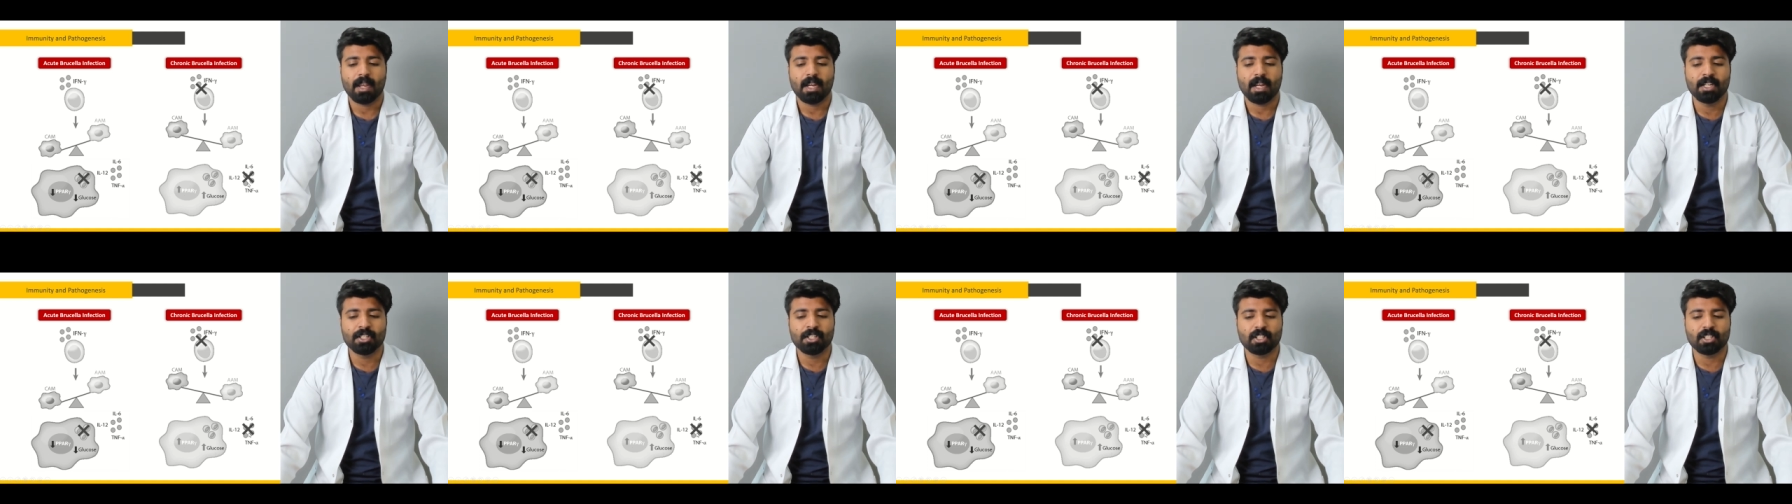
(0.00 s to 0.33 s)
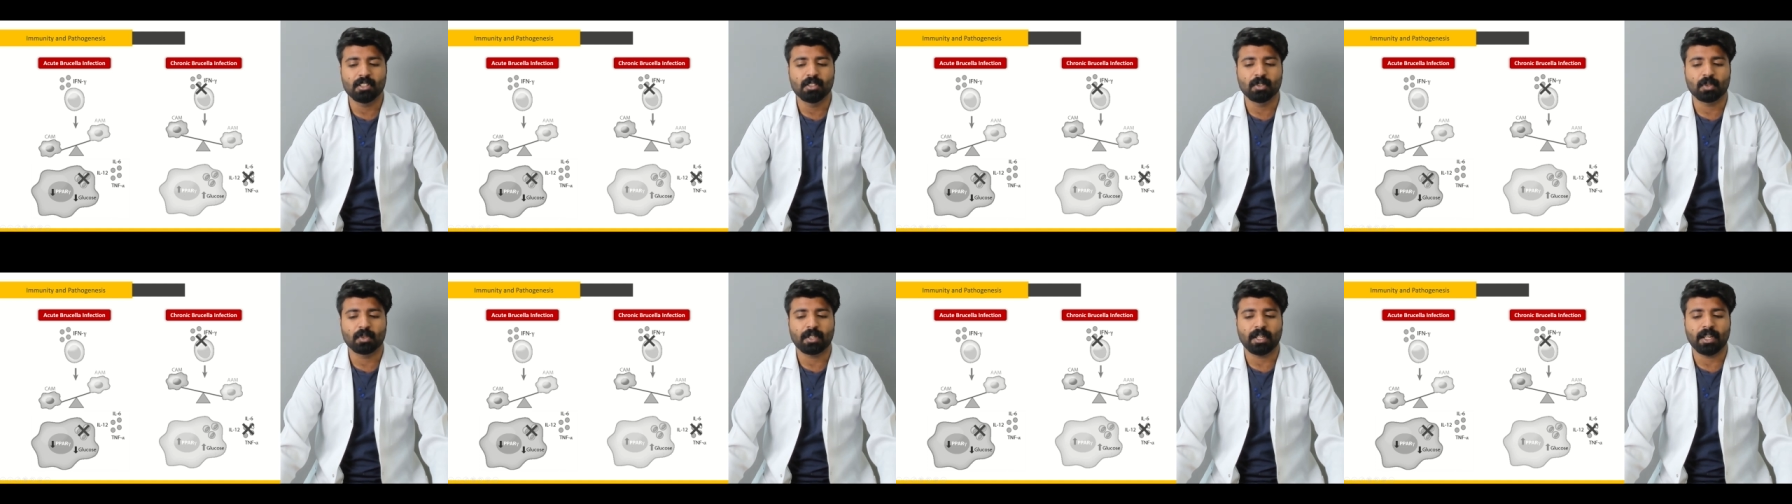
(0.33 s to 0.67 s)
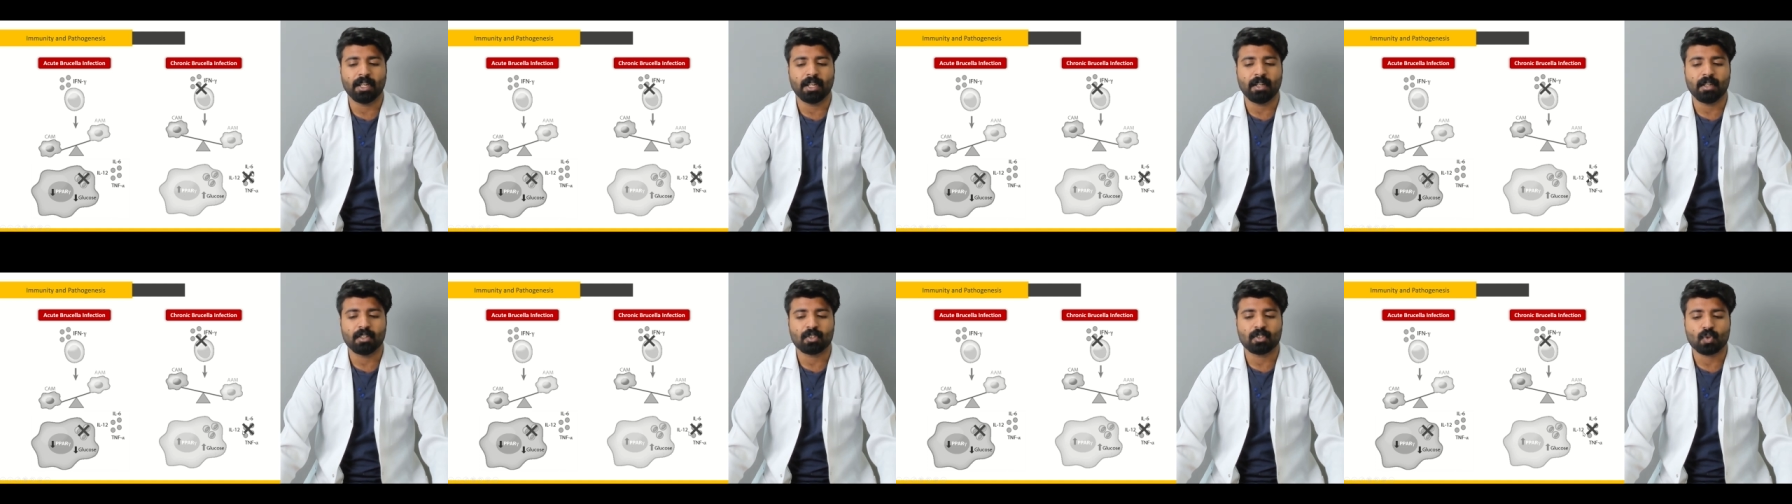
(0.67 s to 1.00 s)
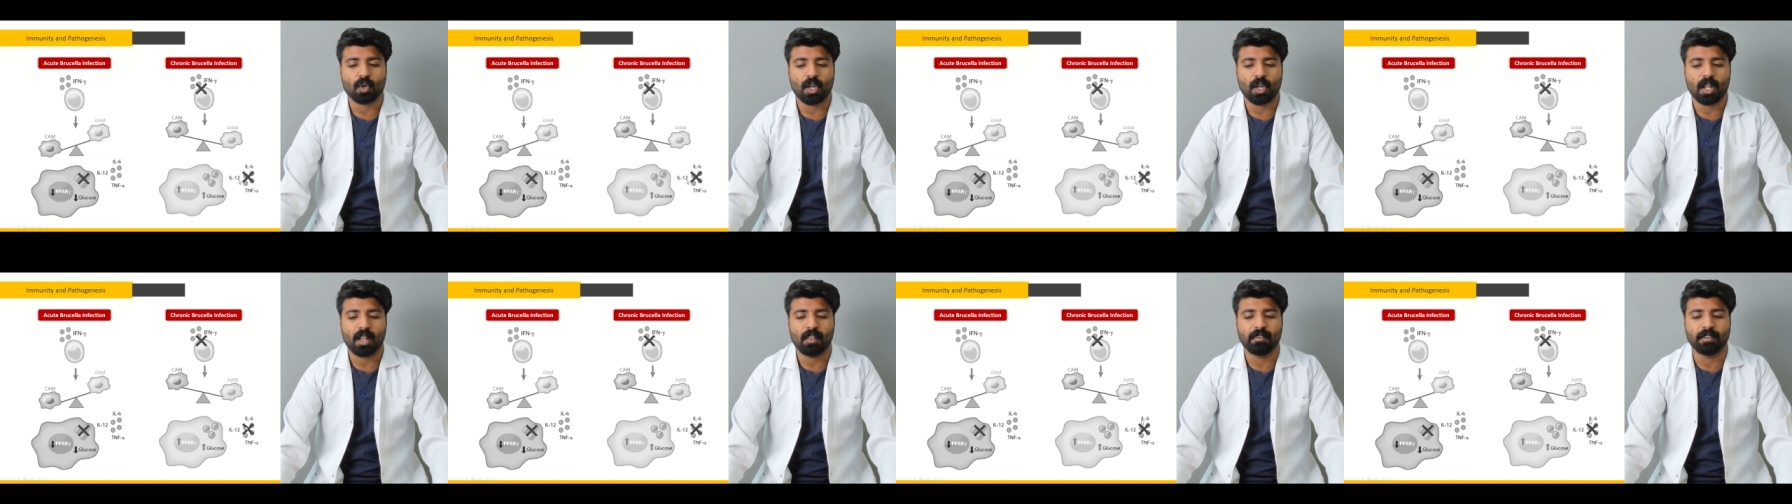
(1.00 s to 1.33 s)
interleukin
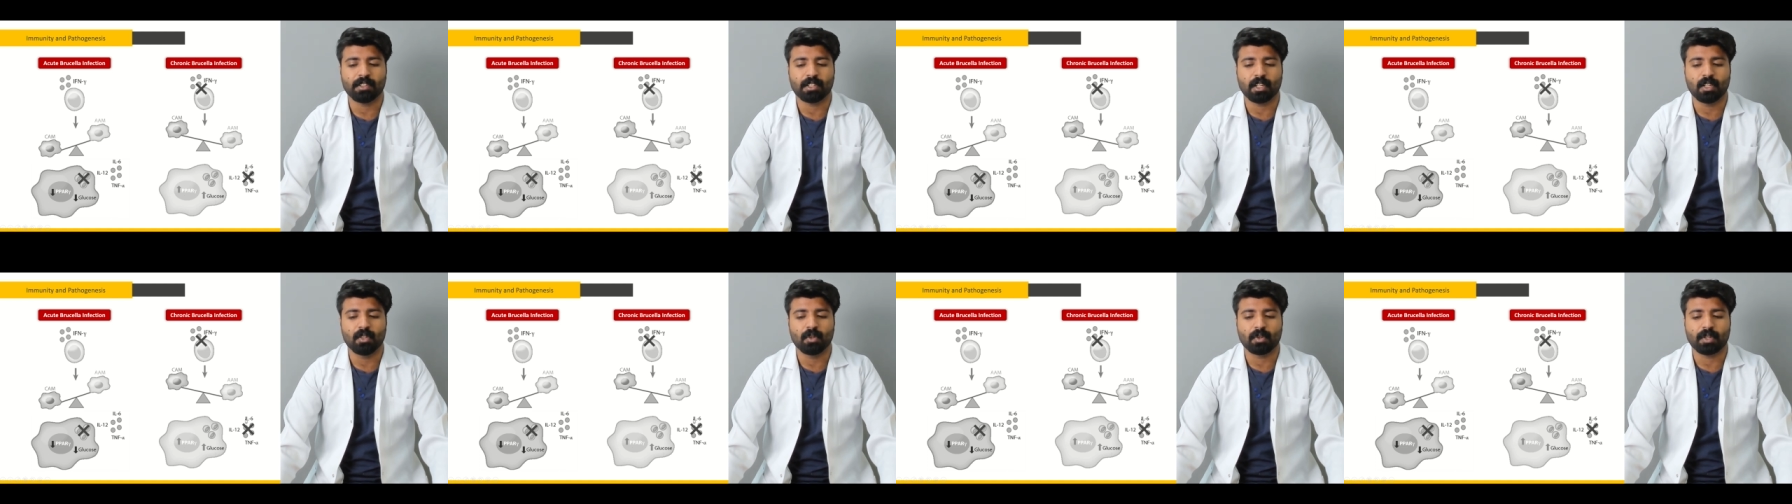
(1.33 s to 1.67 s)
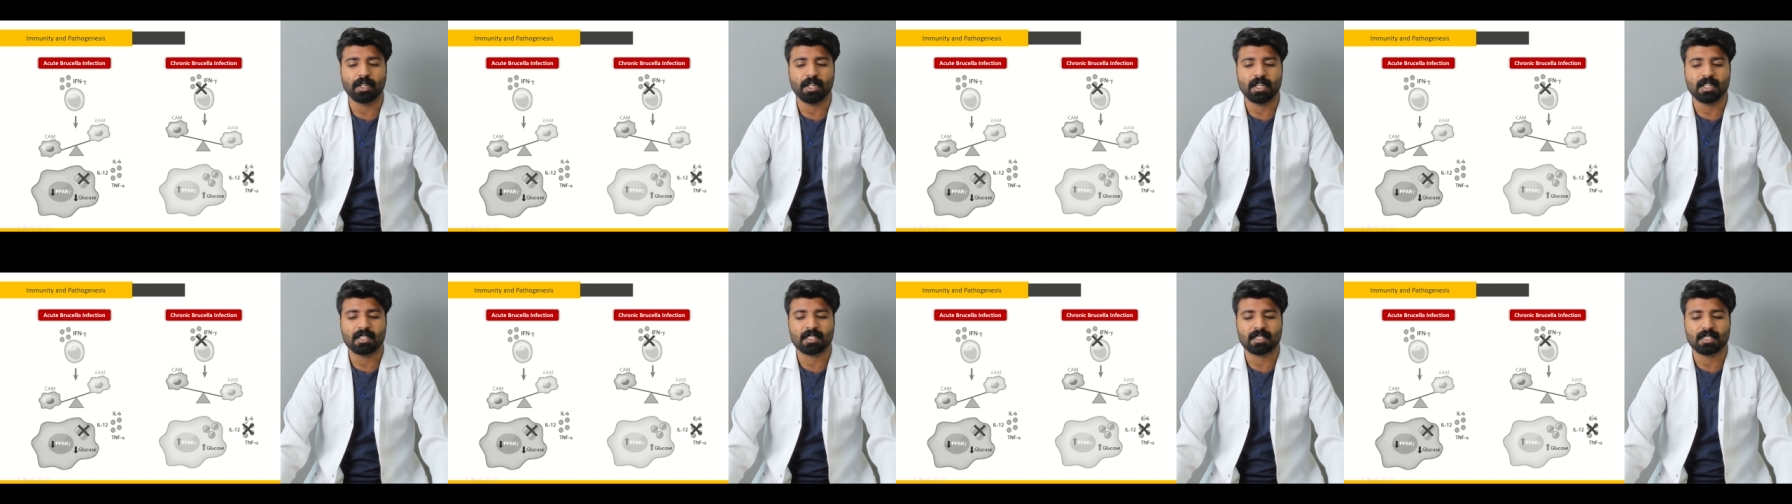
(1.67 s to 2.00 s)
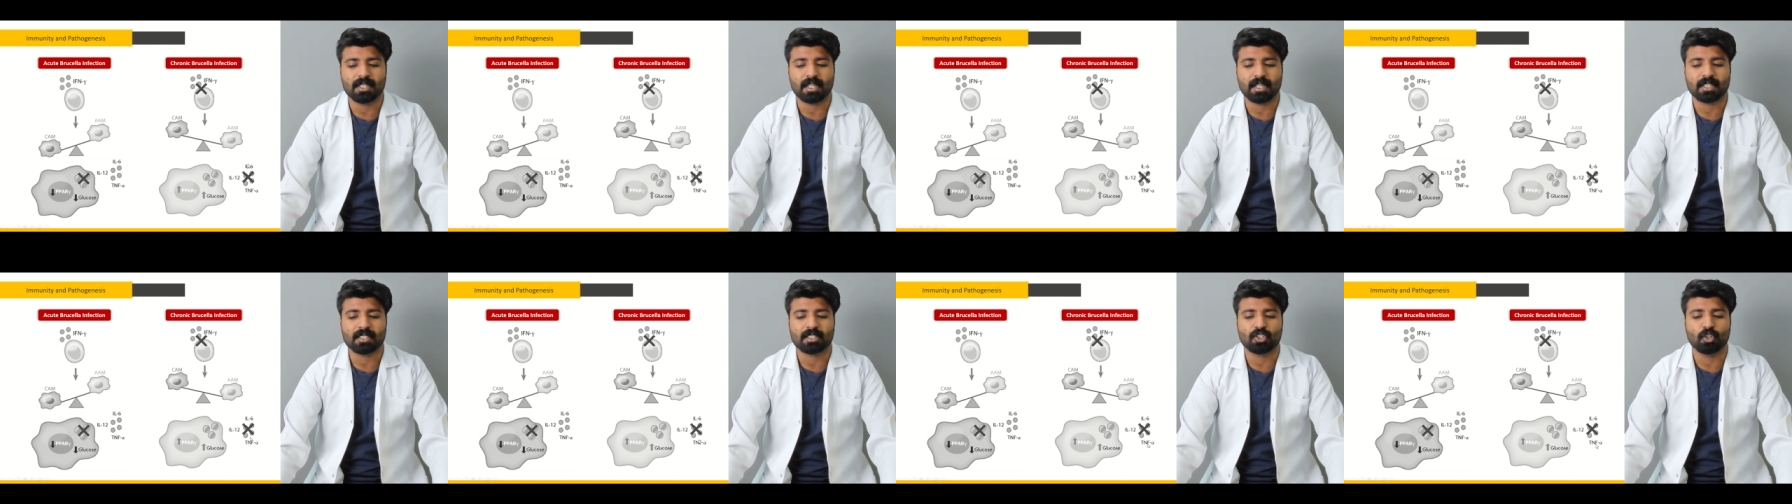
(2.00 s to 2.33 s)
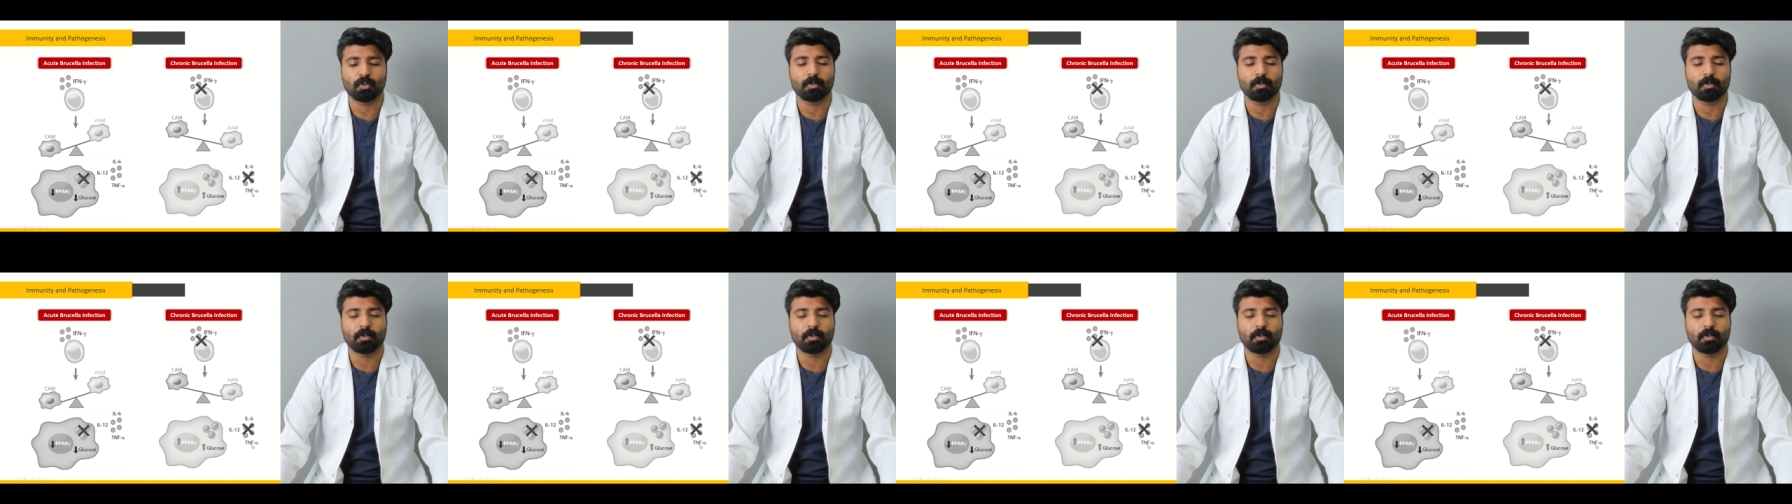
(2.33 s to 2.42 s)
12, interleukin 6,